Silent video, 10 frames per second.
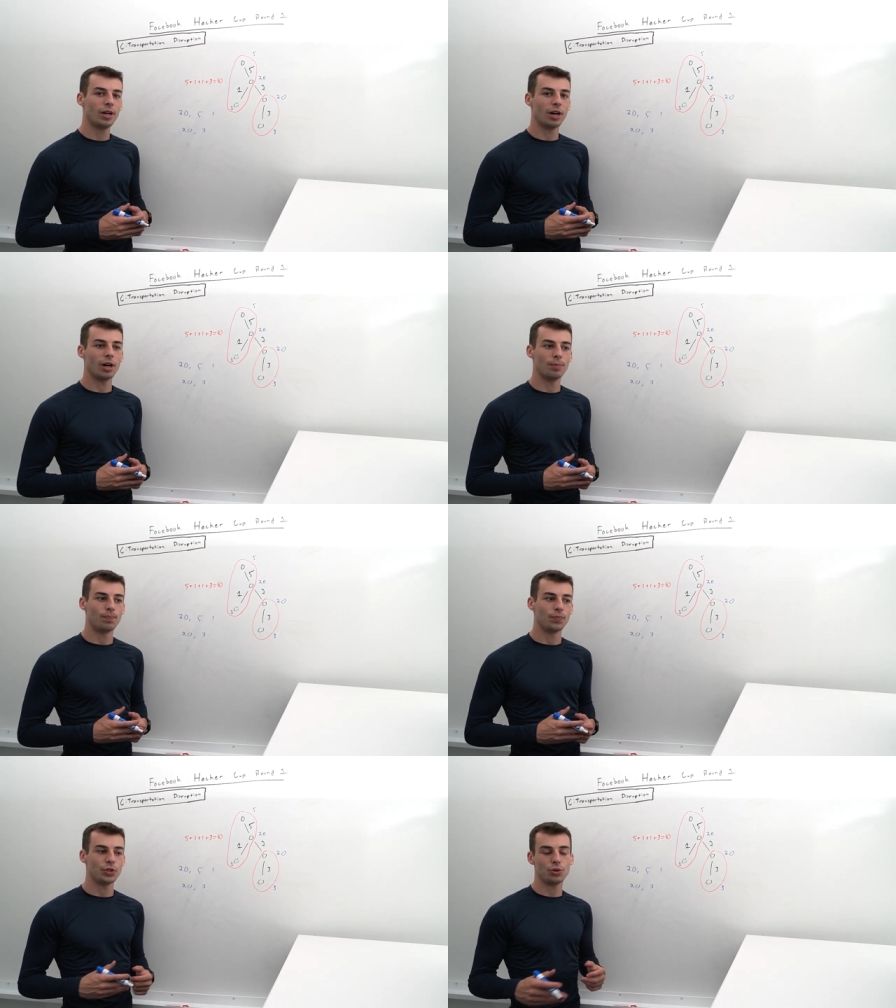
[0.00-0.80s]

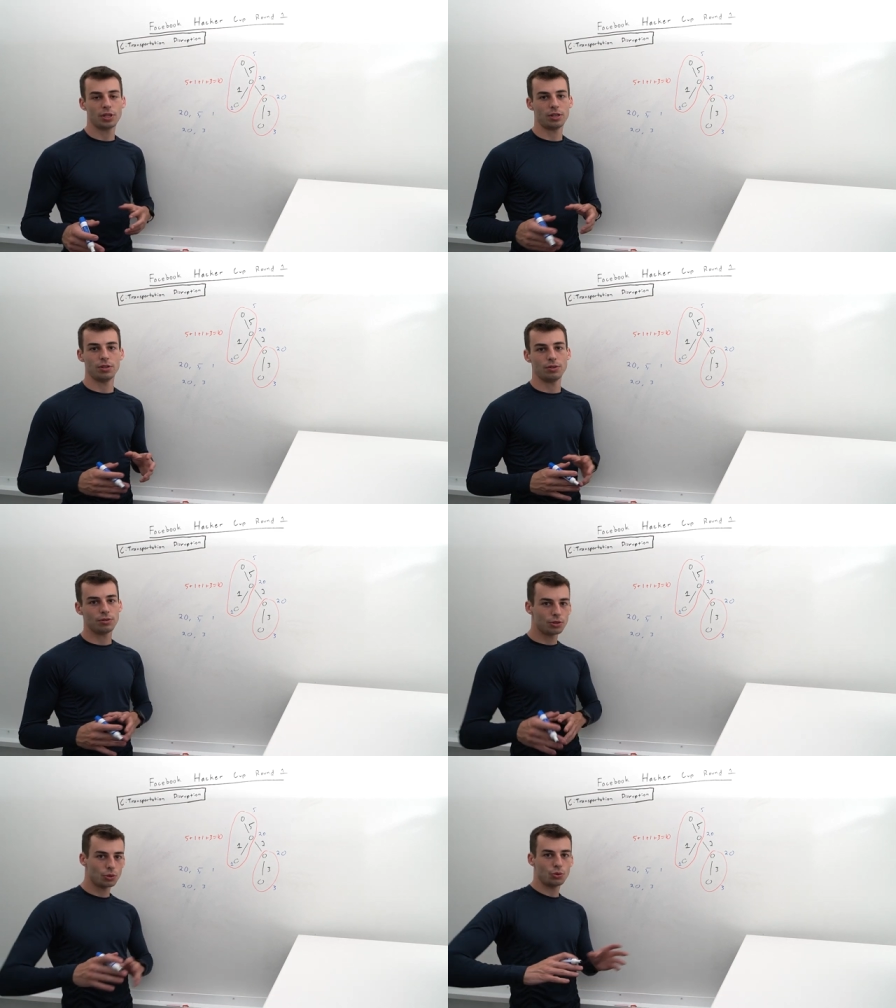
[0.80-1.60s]
Um, you
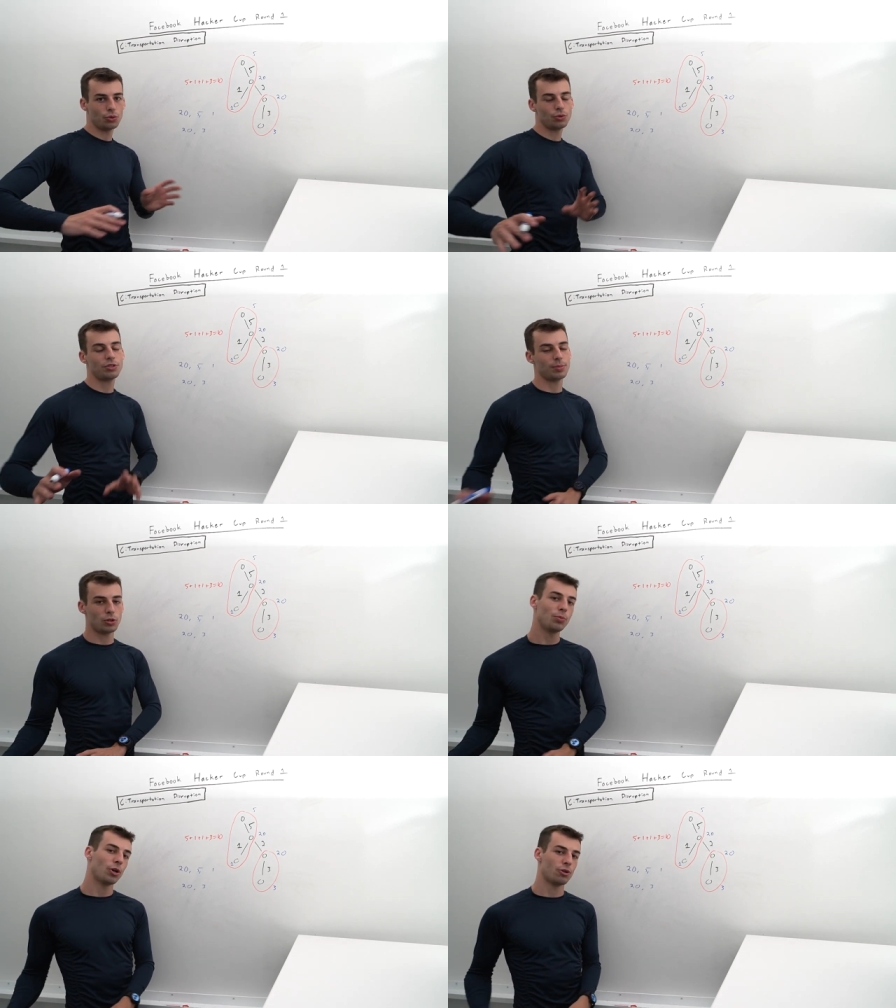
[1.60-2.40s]
can do some
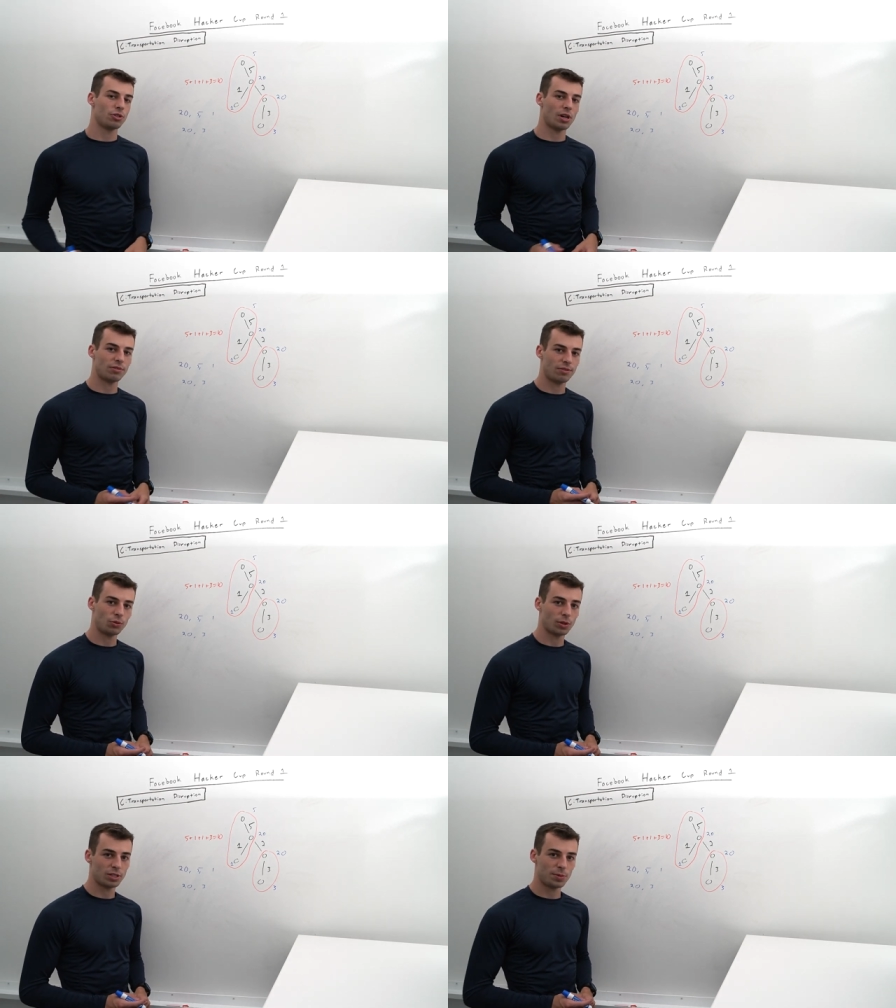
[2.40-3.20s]
two-pointer stuff if
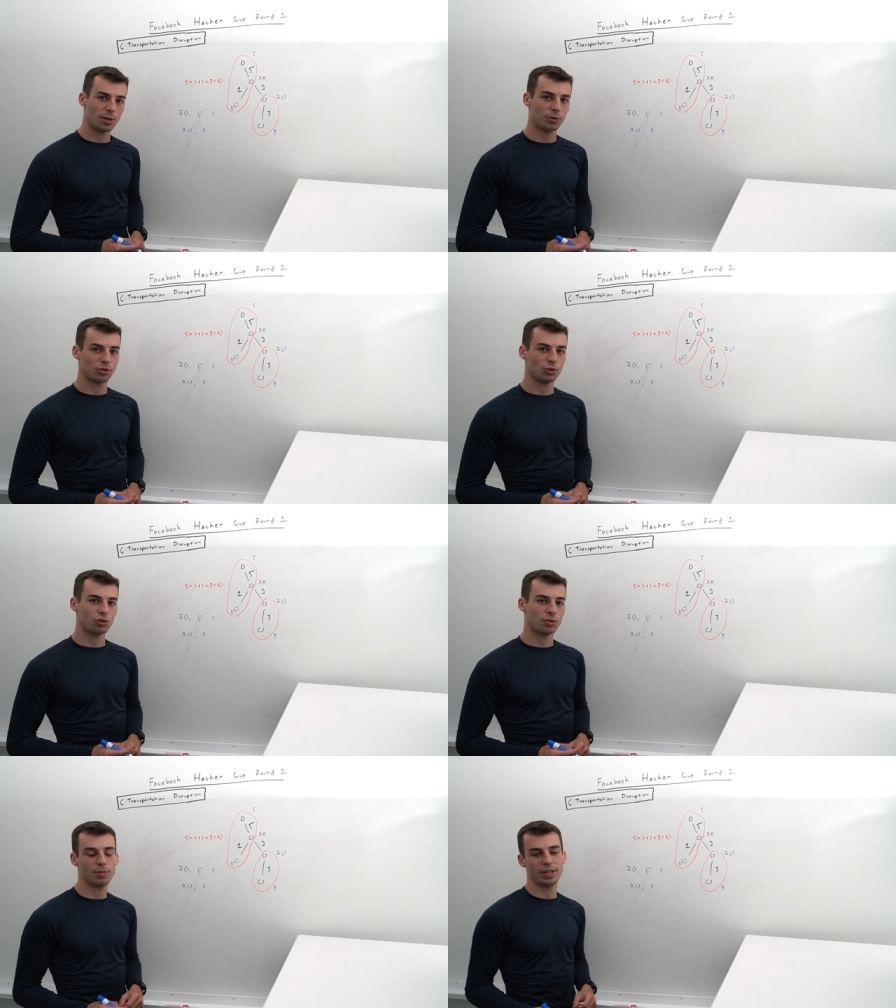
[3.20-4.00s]
you want to speed up your
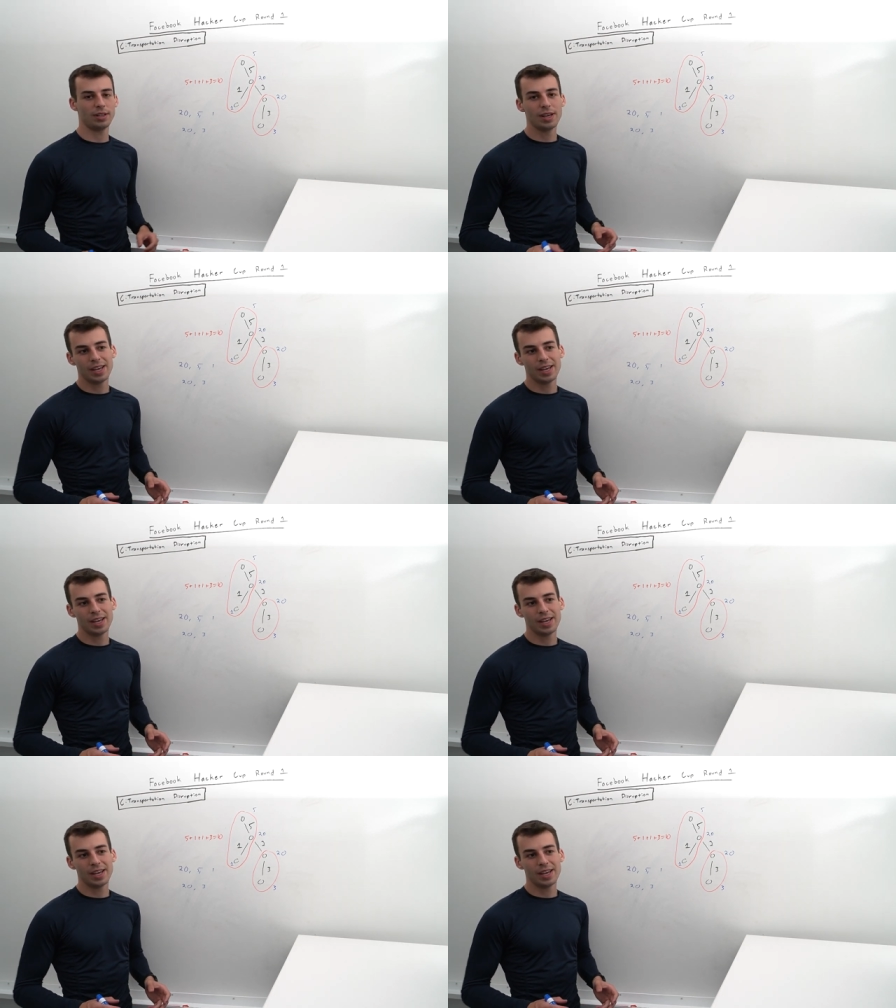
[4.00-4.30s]
solution, but it,